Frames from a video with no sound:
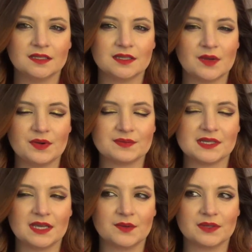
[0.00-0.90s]
Do you get what I'm
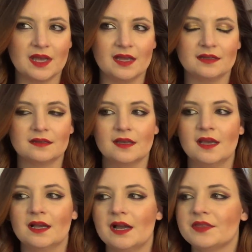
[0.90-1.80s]
saying with that?
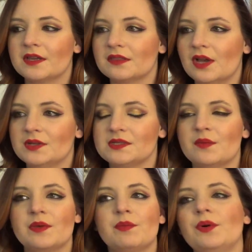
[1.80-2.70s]
I think that some
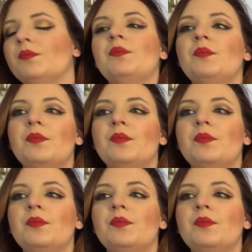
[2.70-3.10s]
people